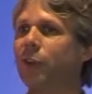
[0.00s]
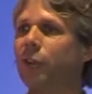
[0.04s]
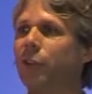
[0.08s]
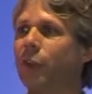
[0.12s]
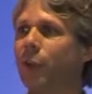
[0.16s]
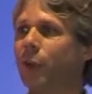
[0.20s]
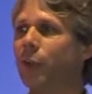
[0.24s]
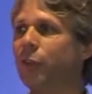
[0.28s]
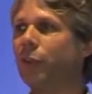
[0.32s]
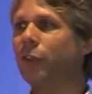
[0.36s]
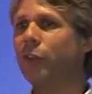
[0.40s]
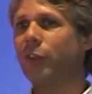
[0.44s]

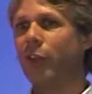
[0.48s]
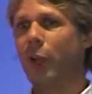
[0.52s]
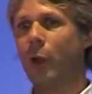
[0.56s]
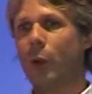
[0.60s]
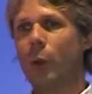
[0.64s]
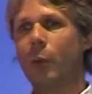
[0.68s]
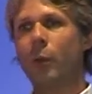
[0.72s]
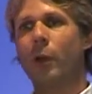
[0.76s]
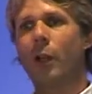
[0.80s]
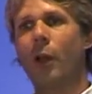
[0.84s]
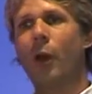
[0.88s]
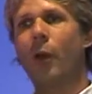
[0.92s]
took so
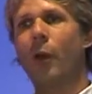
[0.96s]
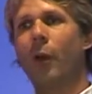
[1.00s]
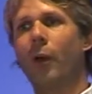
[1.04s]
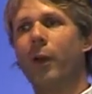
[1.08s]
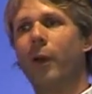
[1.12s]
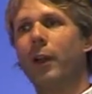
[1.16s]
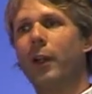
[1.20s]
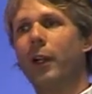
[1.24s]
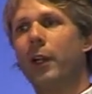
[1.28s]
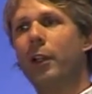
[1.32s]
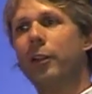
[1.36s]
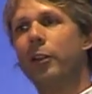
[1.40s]
long
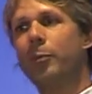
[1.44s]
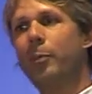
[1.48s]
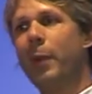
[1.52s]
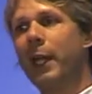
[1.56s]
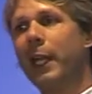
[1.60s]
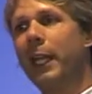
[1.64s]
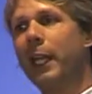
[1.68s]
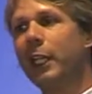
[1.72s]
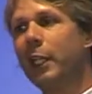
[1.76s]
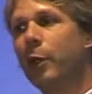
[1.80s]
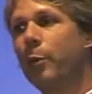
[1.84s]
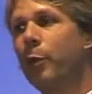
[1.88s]
to
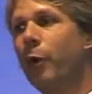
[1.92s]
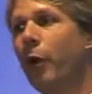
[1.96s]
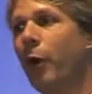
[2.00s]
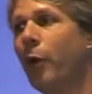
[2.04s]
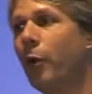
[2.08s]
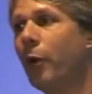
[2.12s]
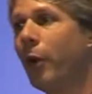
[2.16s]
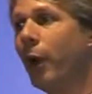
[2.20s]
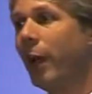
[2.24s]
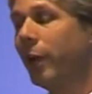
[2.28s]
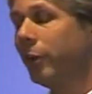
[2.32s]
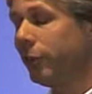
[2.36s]
make any
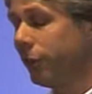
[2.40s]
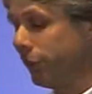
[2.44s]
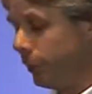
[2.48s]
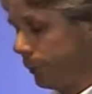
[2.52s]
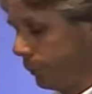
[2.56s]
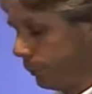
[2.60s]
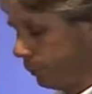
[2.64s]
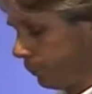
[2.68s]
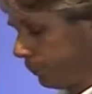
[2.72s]
progress.